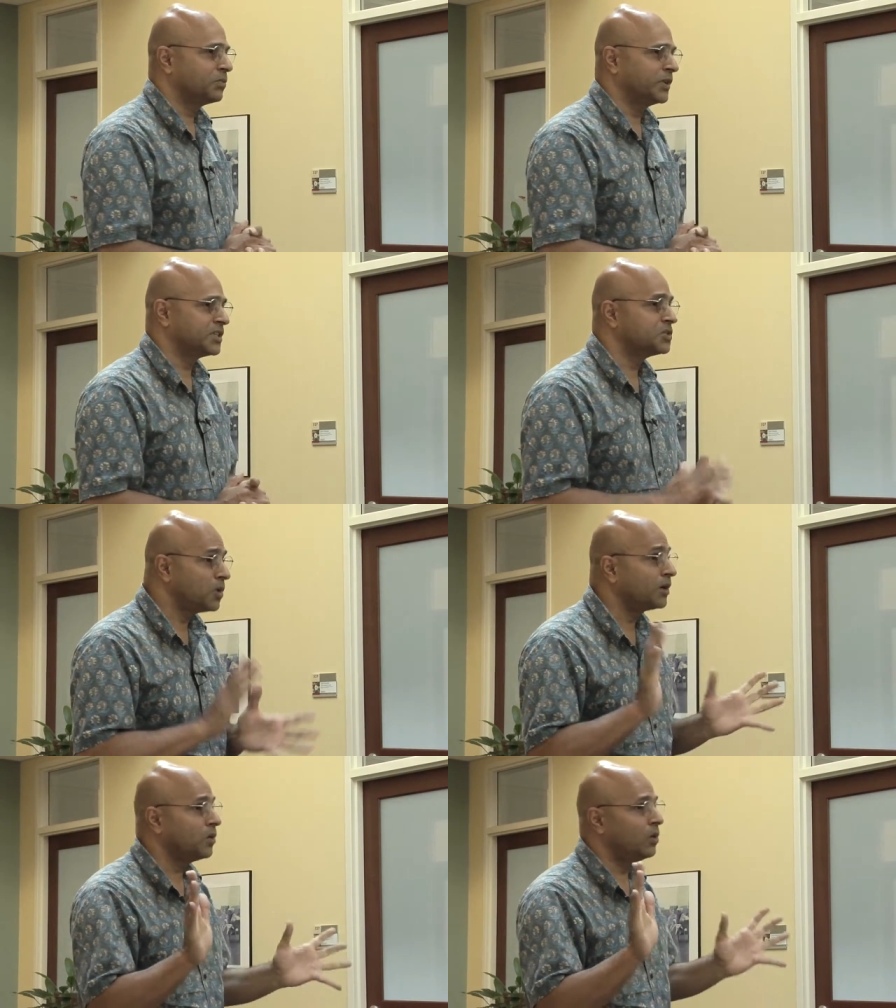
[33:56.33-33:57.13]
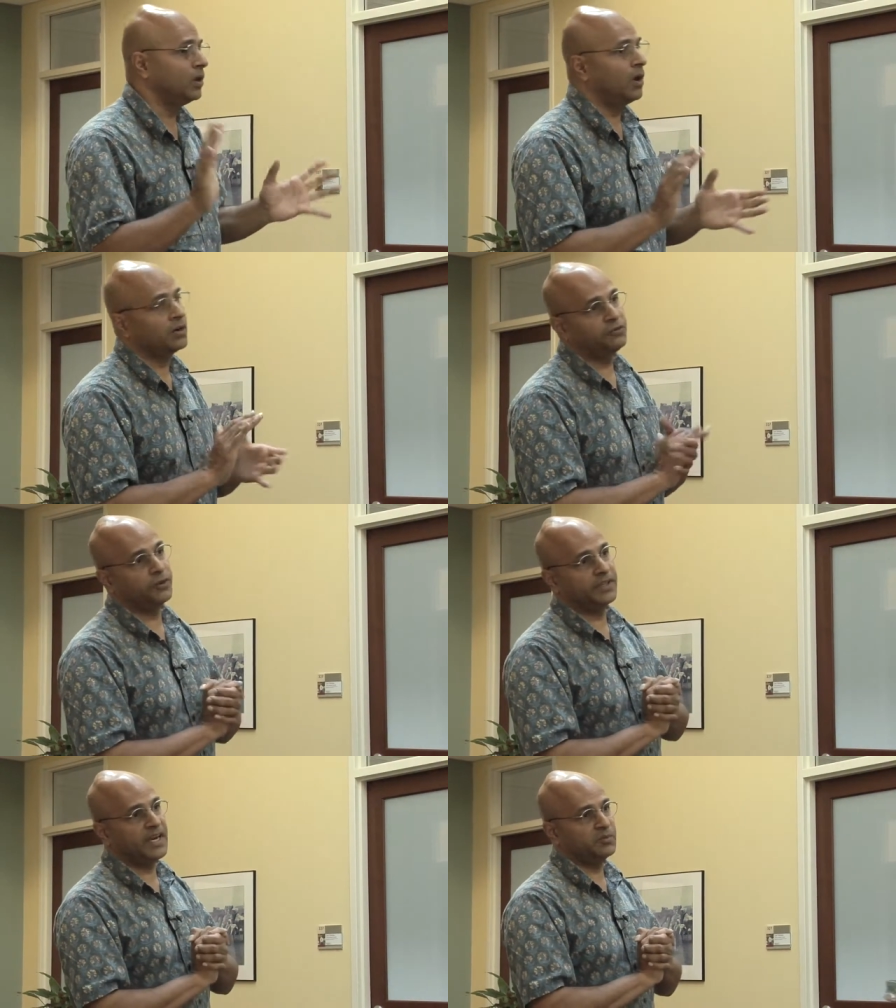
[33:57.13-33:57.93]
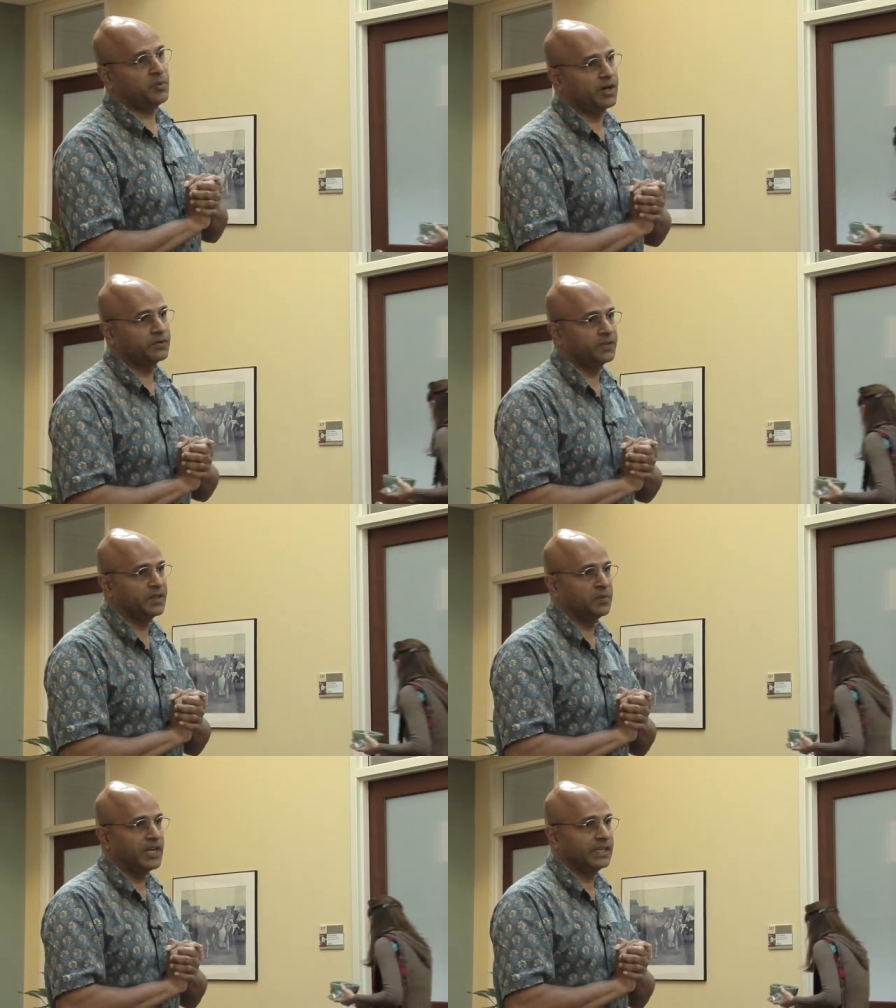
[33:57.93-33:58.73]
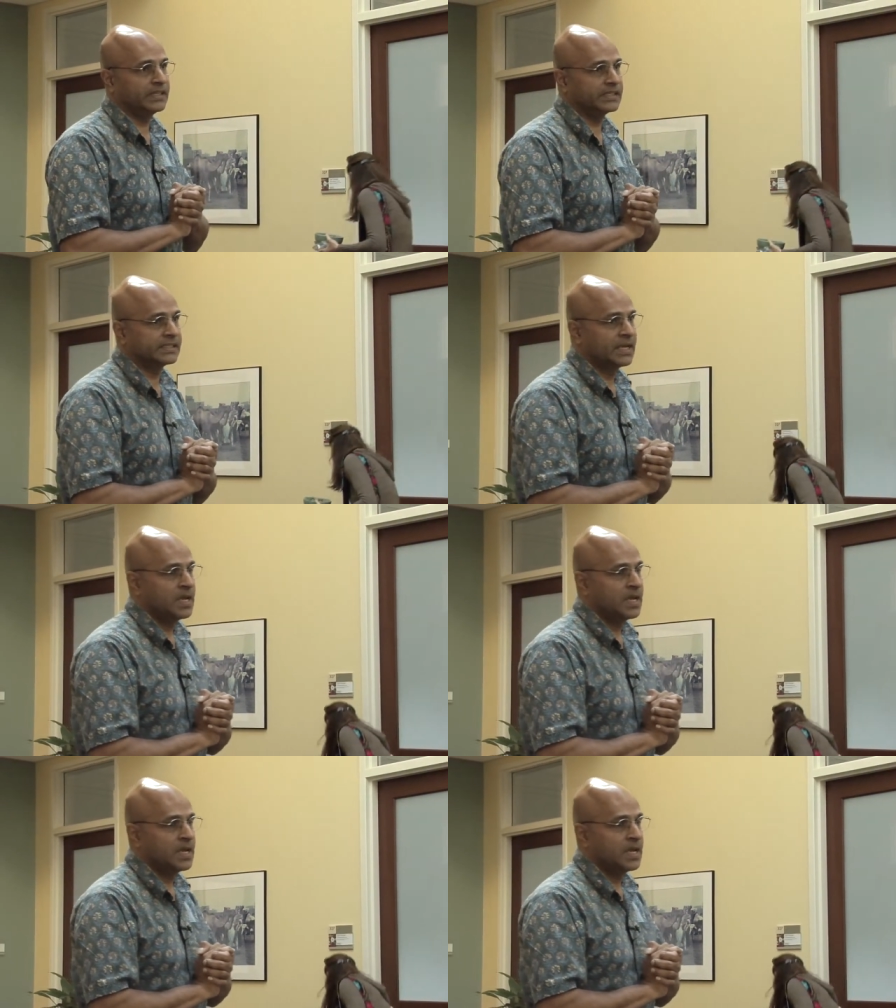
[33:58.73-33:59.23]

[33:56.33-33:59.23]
which is not a whole lot for that part of the Himalayas.